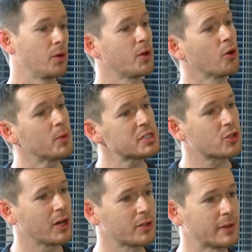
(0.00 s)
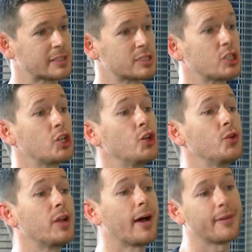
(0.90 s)
We always try to
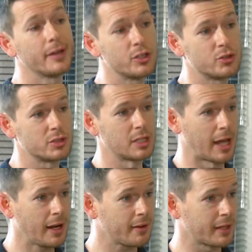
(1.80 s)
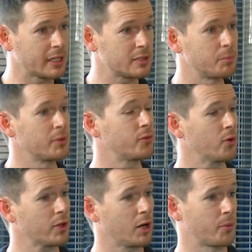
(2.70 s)
exclude other issues like that
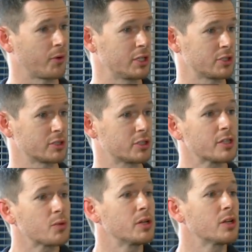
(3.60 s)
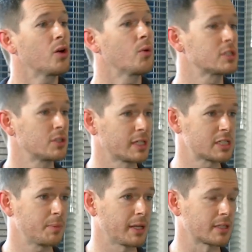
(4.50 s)
before the operation so that we know what to
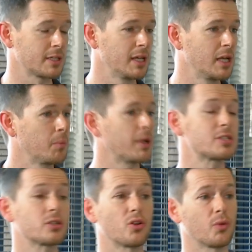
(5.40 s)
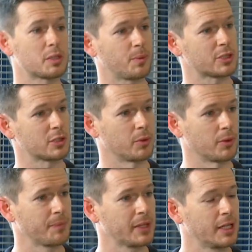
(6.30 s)
expect, but it's not always
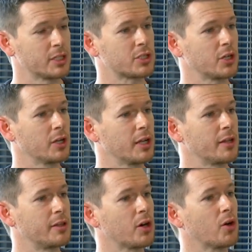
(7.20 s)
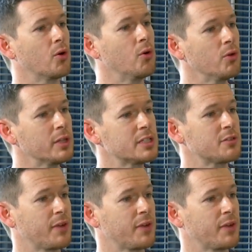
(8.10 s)
possible. So there are all these